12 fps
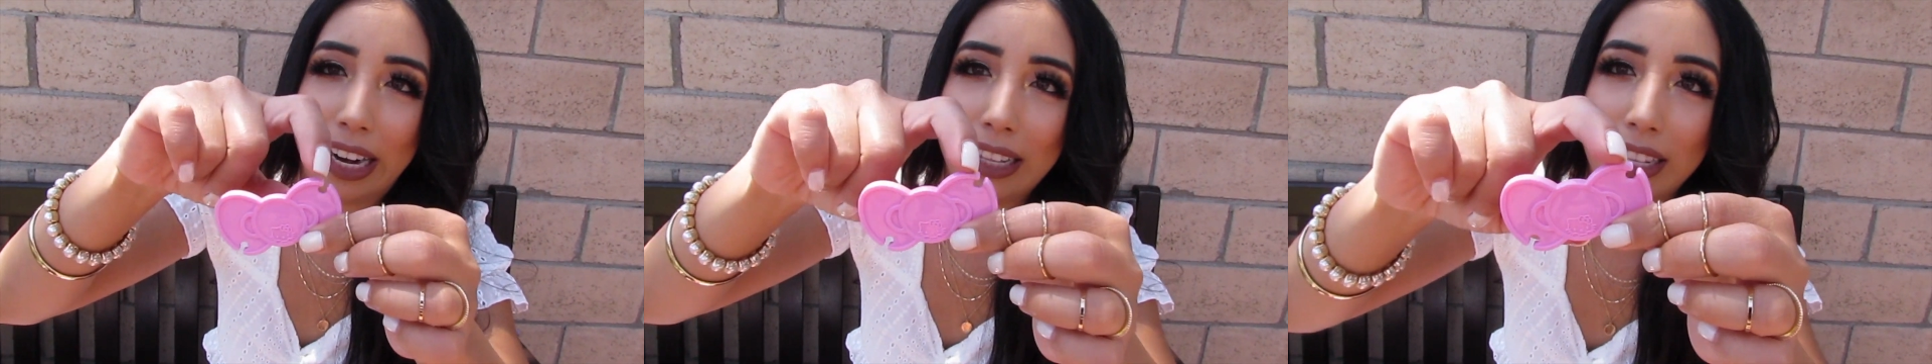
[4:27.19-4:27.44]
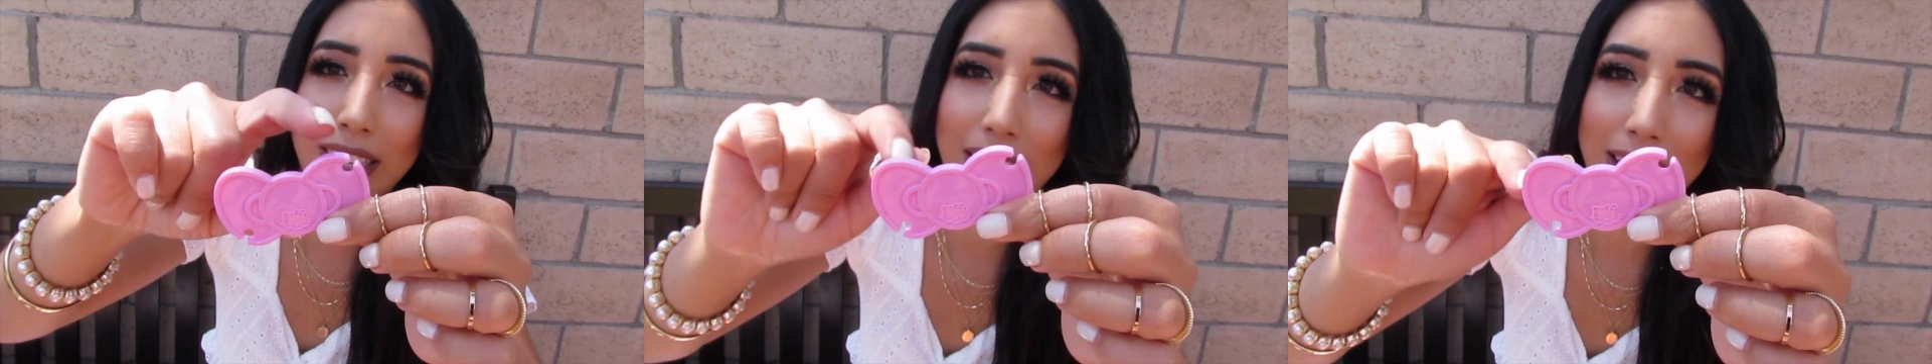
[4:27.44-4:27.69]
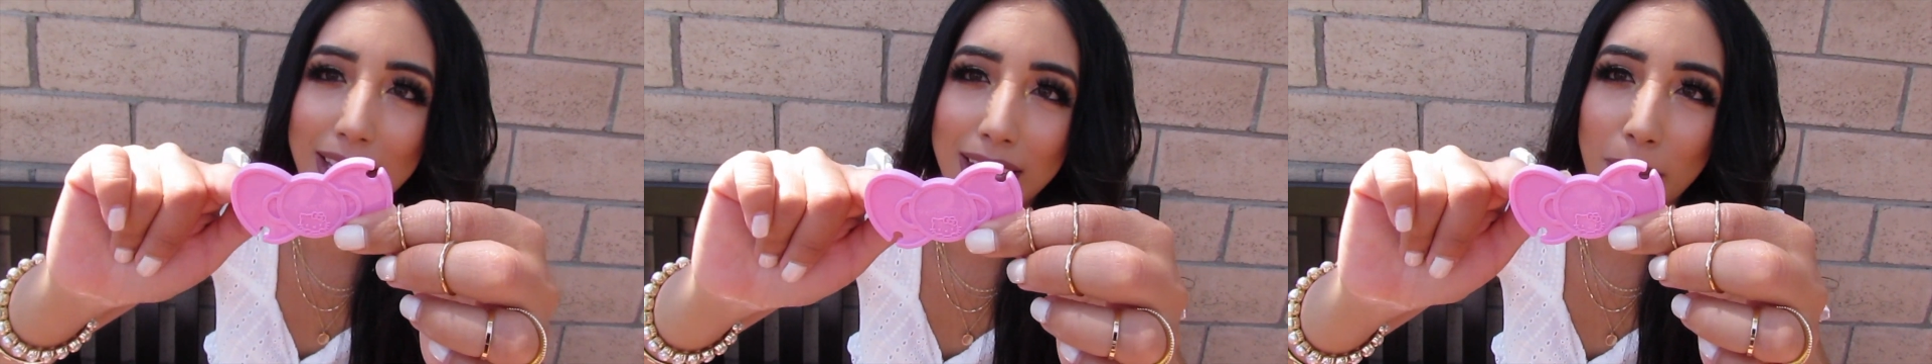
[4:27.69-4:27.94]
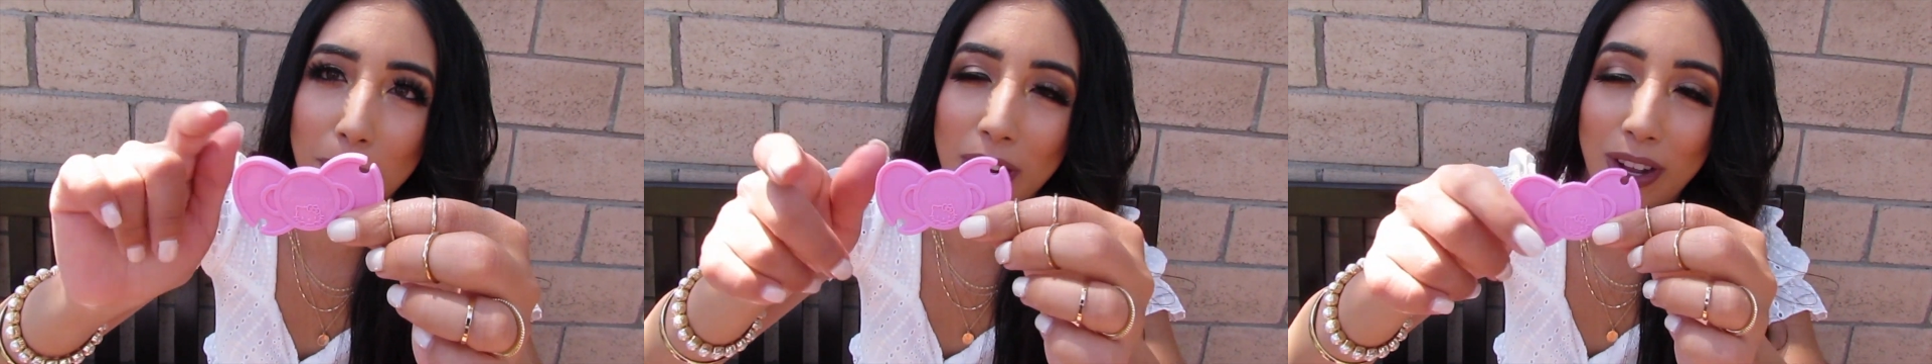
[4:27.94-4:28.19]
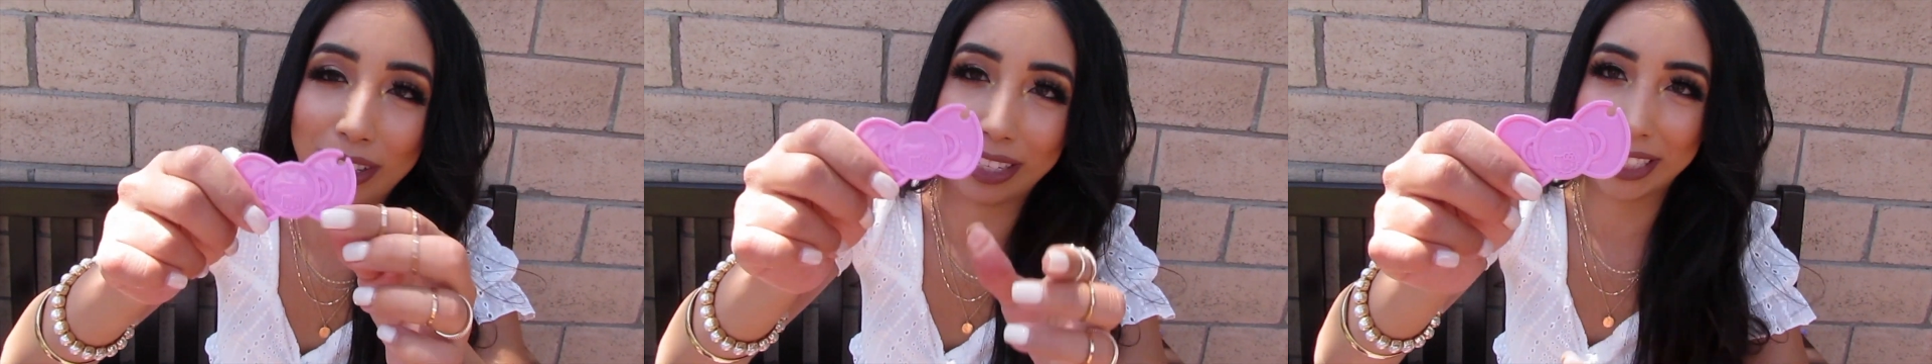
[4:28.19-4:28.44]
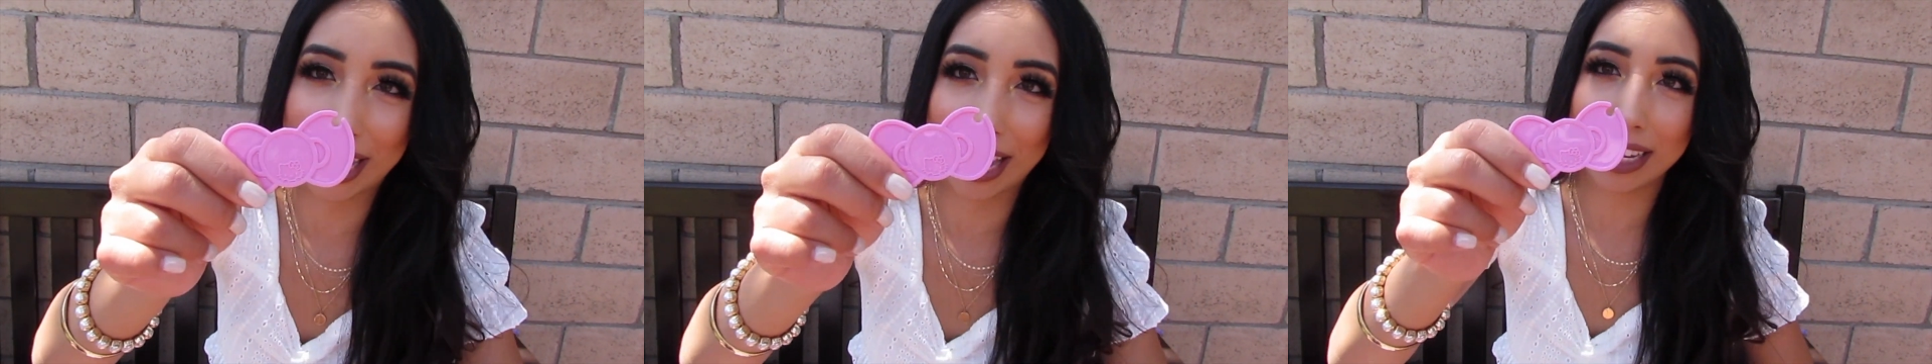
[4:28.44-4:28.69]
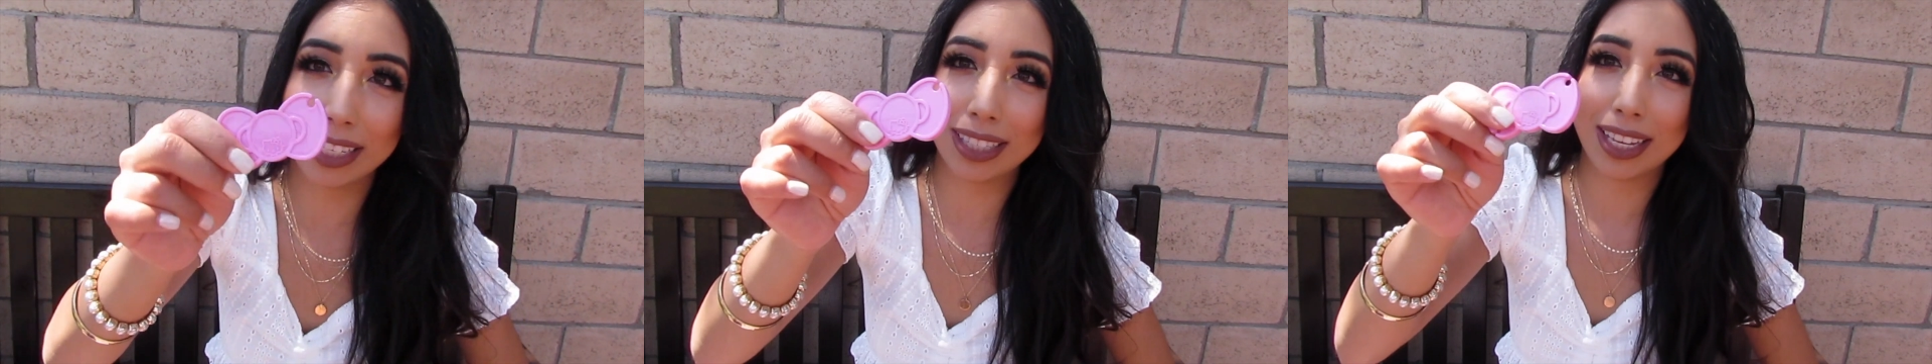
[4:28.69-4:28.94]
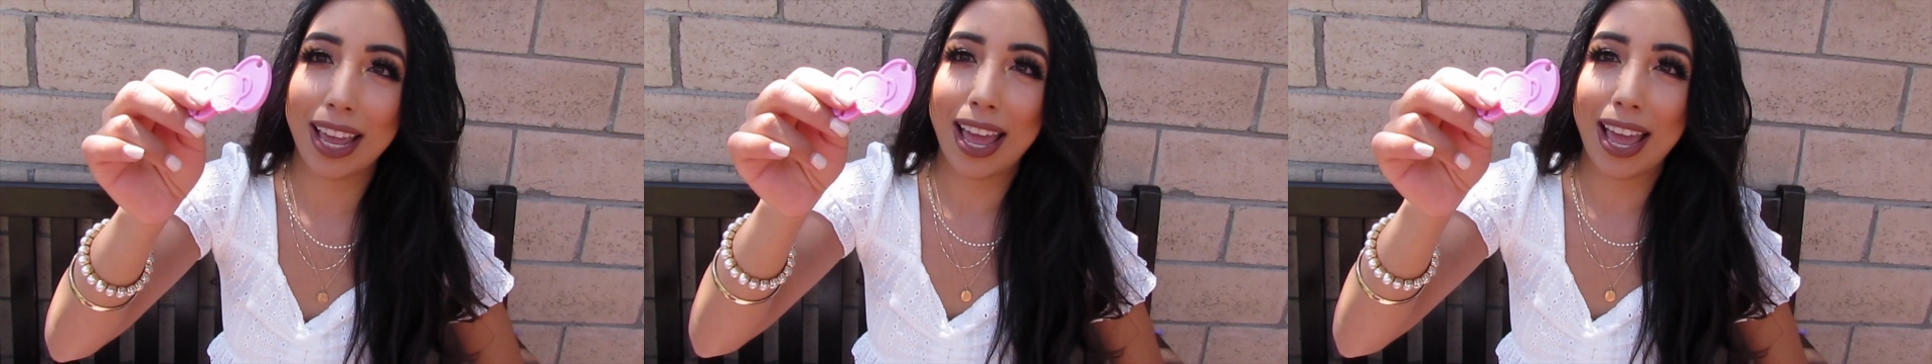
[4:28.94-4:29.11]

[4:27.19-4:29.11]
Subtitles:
and then like clip it on the sides,